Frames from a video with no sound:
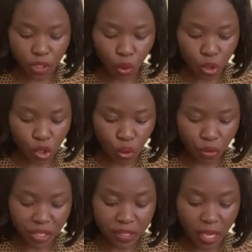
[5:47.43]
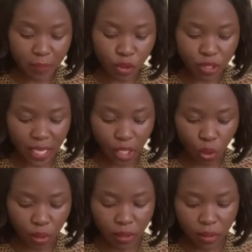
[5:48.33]
also the abuse
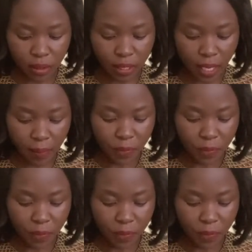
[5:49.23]
cycle. Yeah.